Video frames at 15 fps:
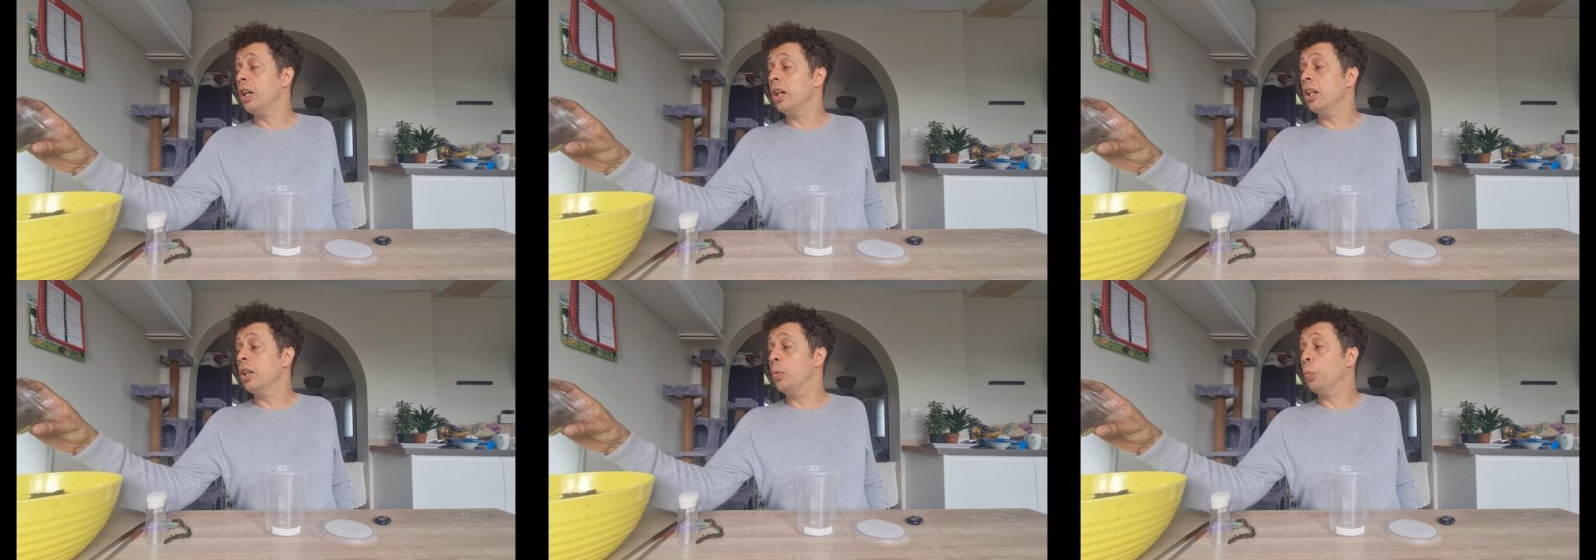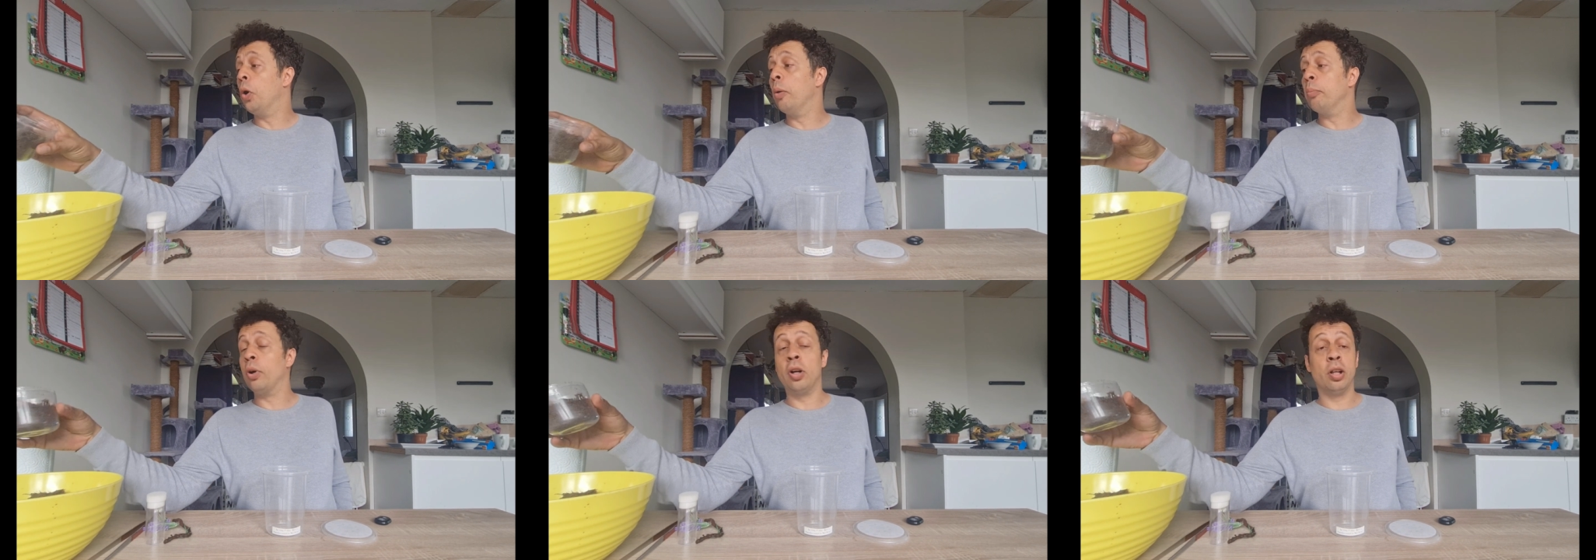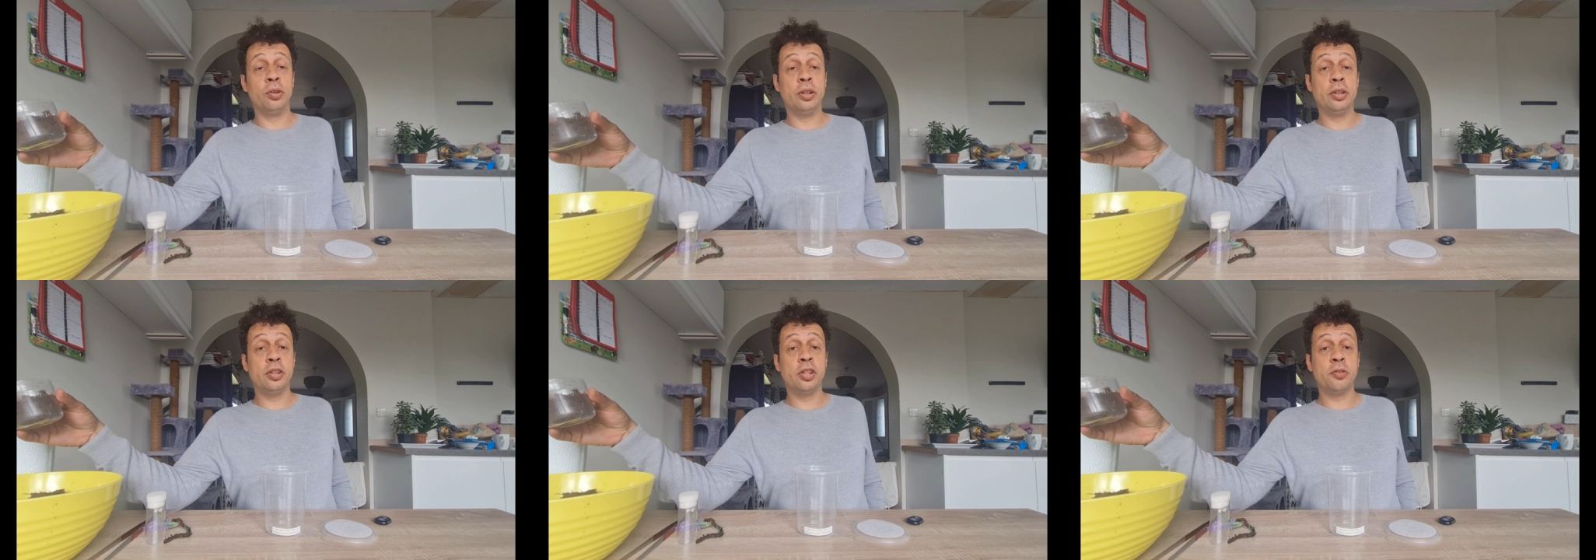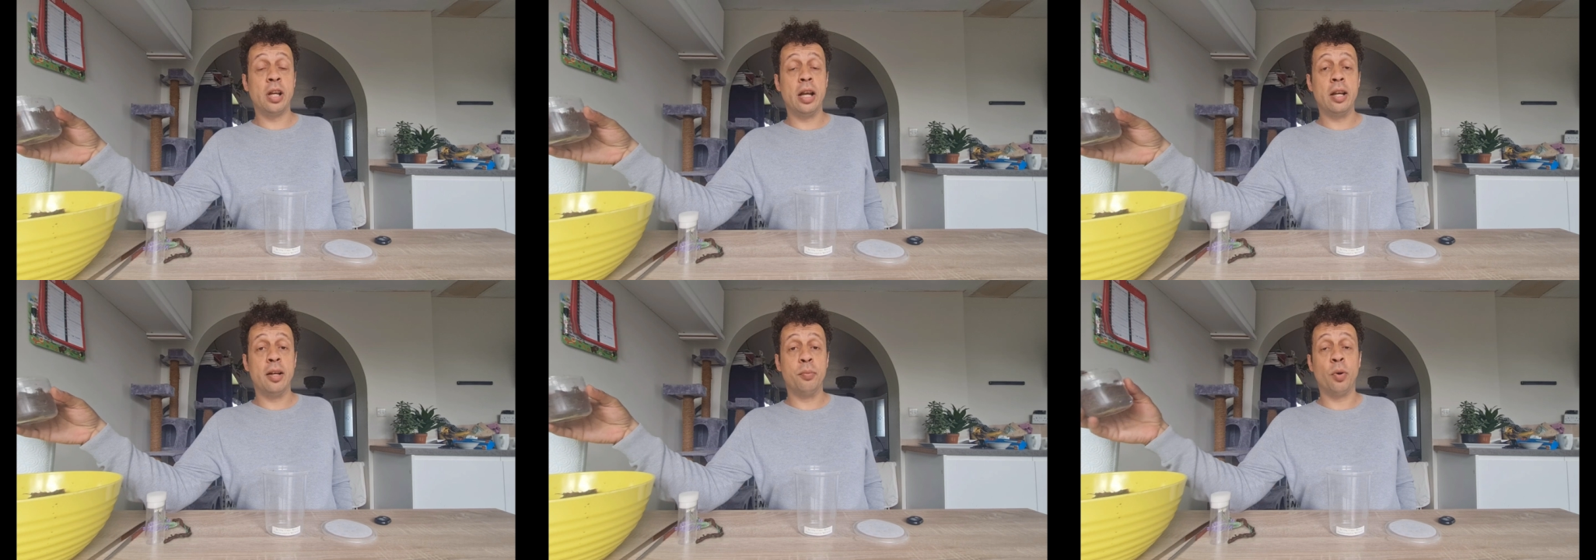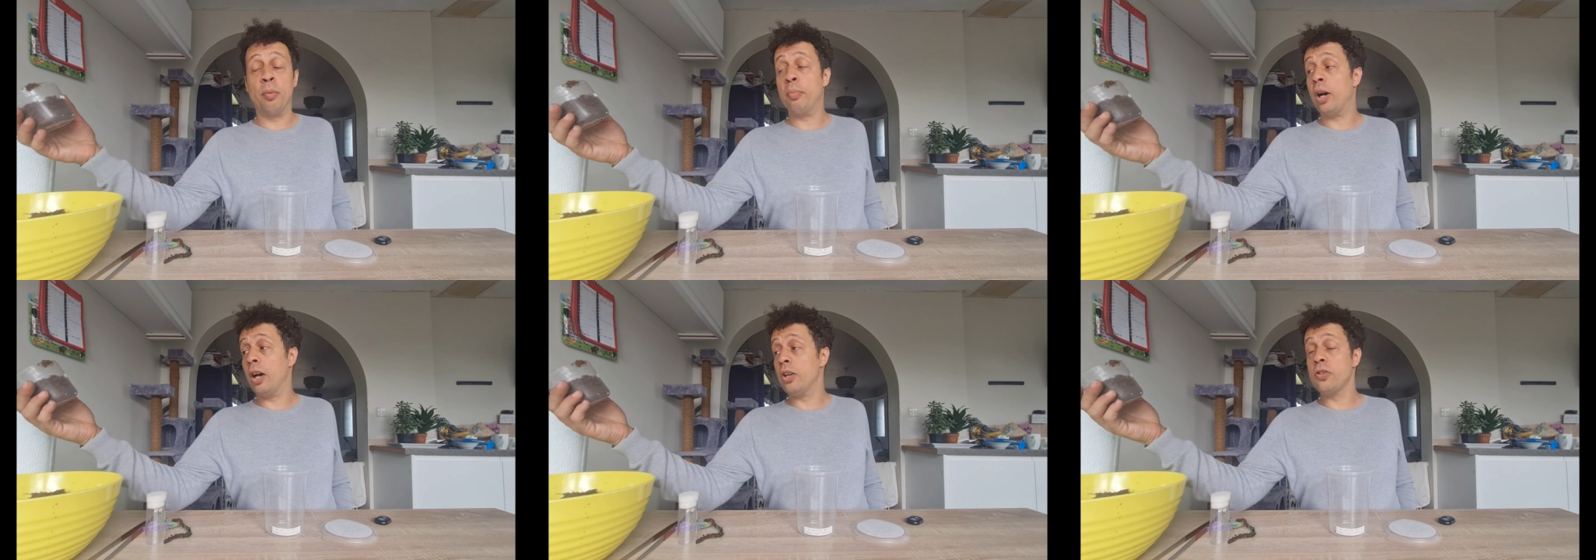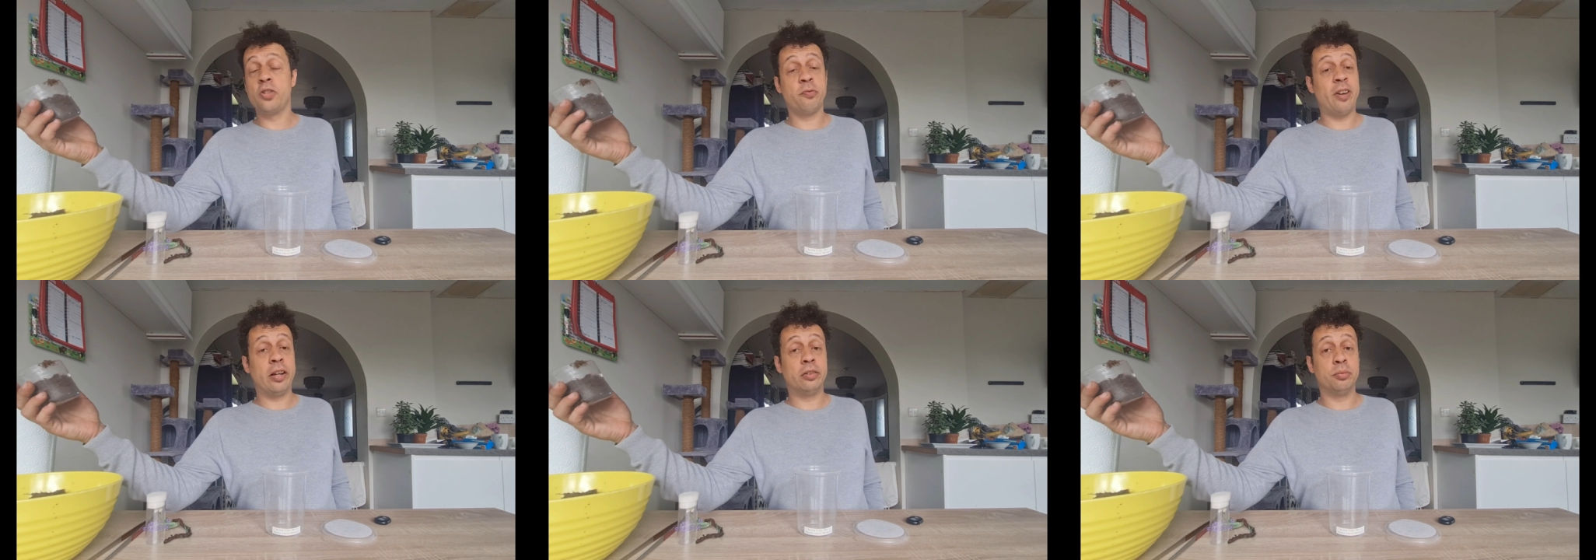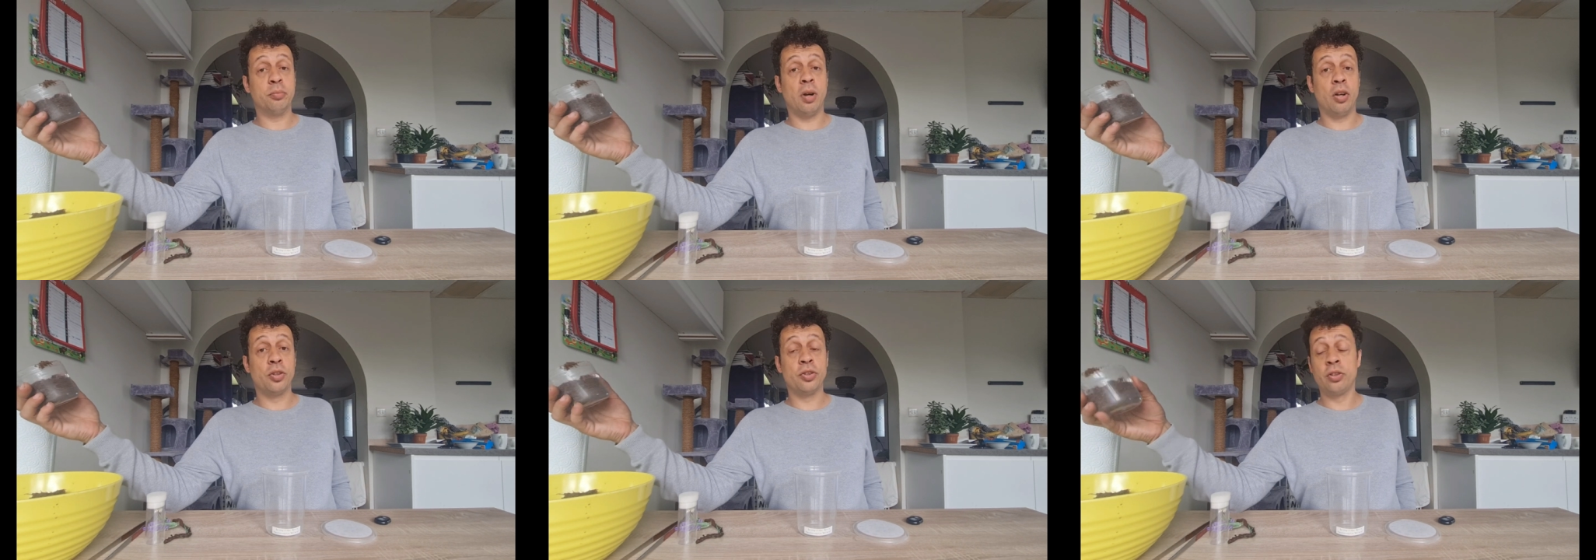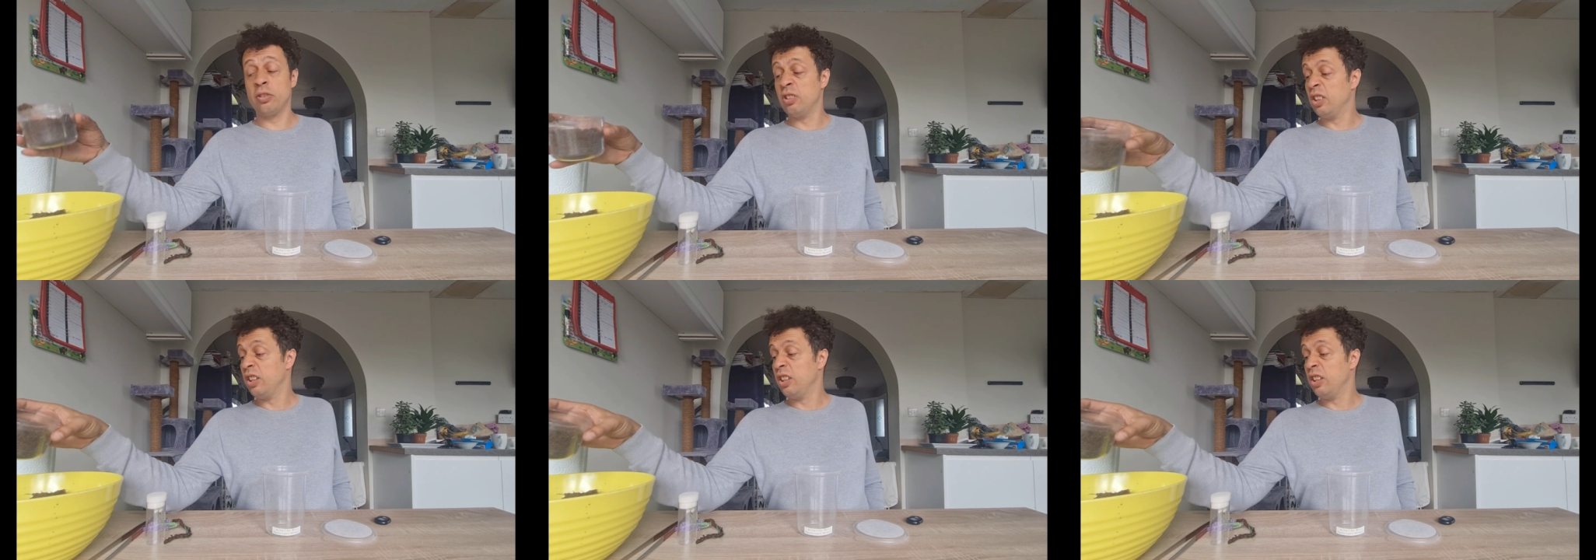and 1 part sphagnum moss.